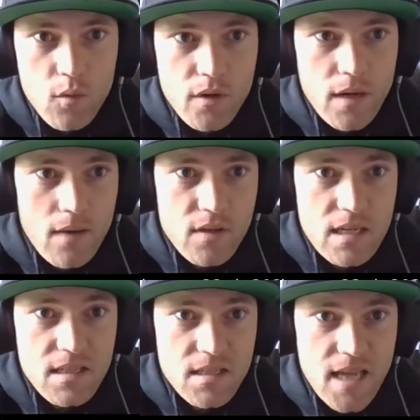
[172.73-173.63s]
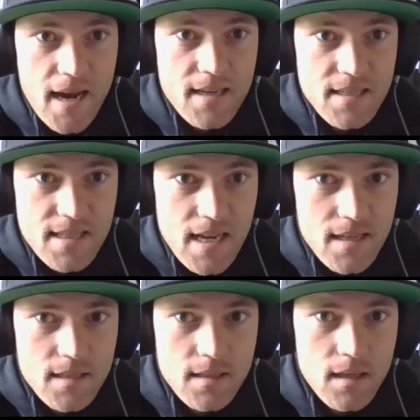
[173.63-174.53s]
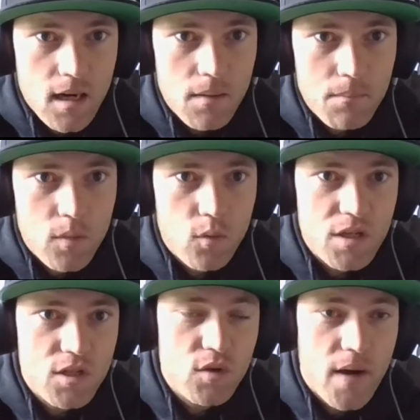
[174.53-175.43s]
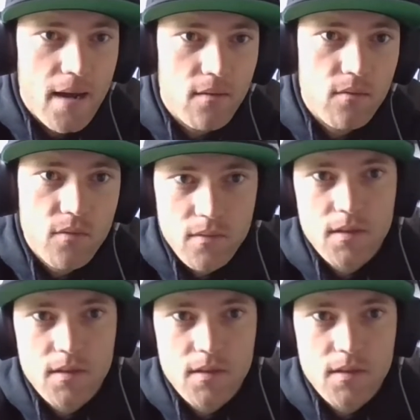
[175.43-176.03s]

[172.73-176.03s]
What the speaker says: we don't have an exact date. We do have